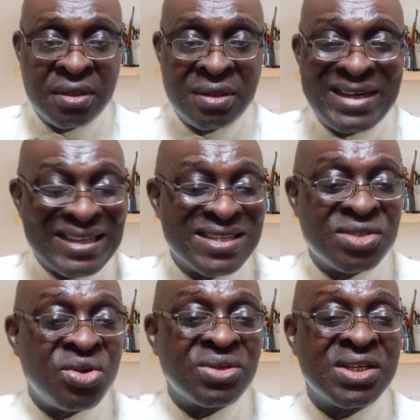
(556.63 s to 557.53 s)
That
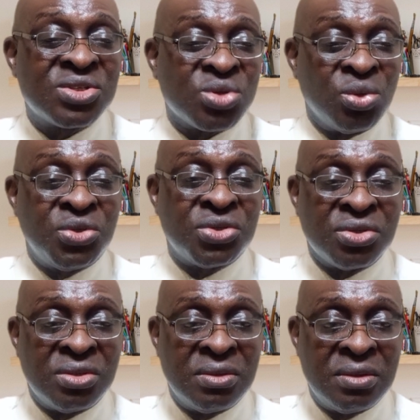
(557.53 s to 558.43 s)
is not the
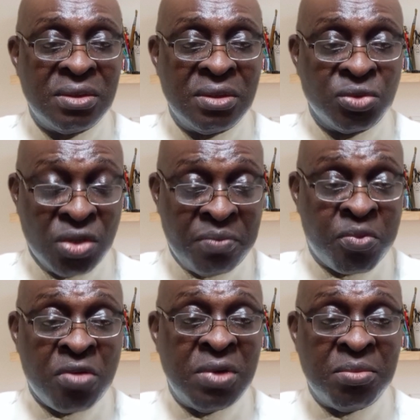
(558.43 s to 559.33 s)
solution to the
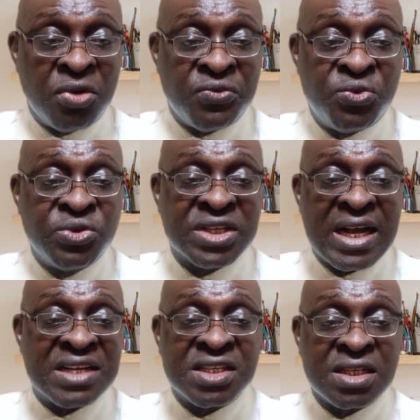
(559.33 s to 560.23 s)
problem of food
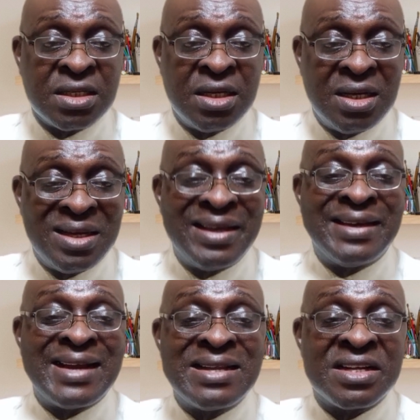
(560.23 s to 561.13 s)
scarcity
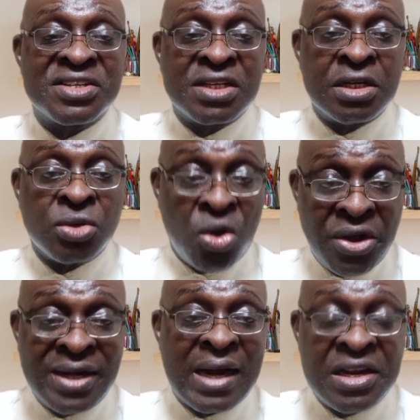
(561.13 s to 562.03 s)
in Niger State
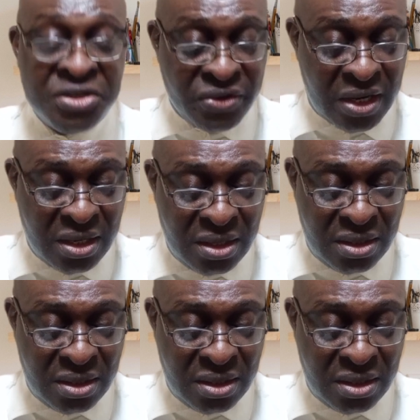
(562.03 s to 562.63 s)
or in Nigeria.